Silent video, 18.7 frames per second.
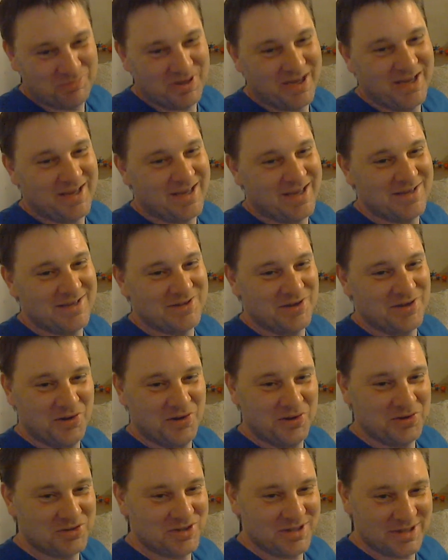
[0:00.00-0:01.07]
me kids and
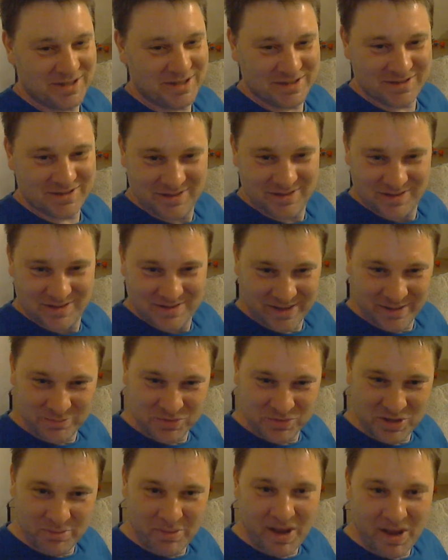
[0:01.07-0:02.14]
all. She says, taking
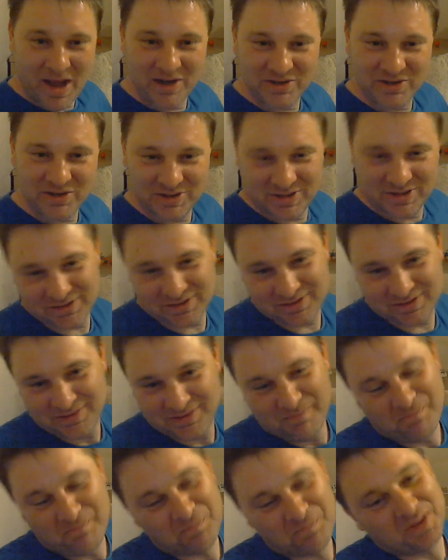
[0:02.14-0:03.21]
them to the park. She says,
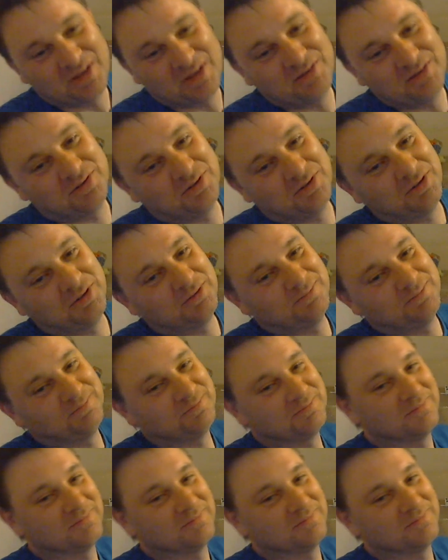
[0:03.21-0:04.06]
so.